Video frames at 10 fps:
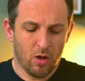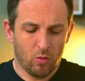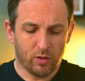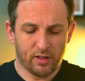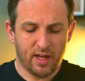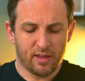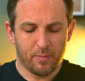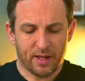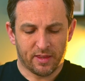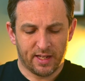One of the other
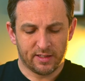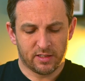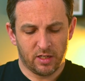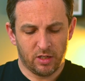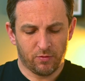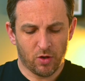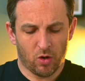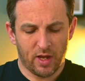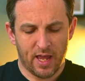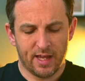big things that you've
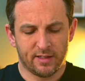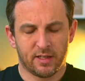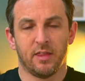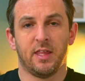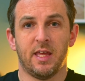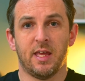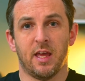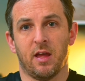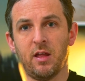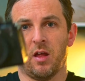got is the